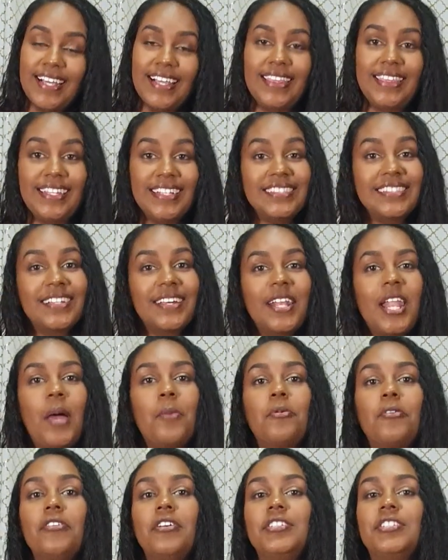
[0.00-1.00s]
this
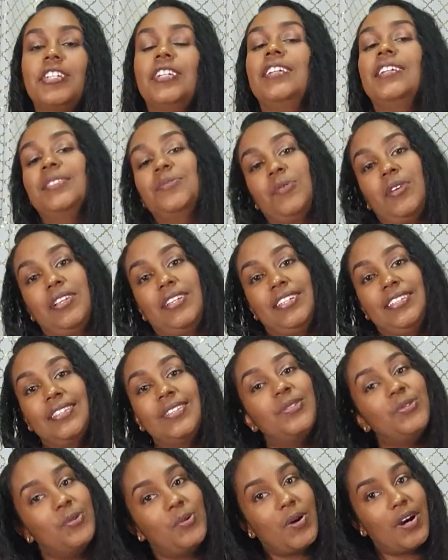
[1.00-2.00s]
collaboration is with these
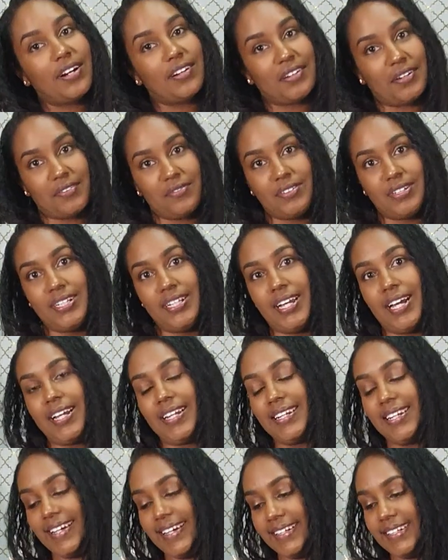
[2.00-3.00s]
two lovely
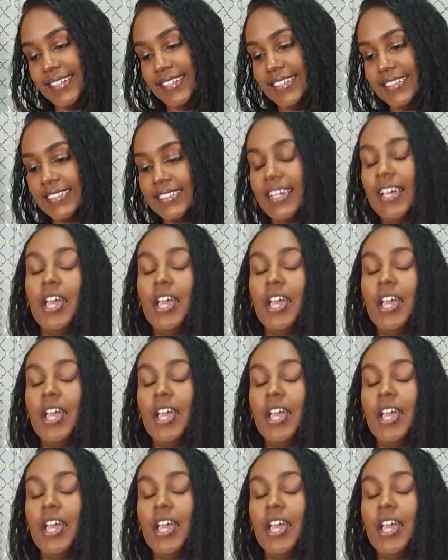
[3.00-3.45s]
ladies.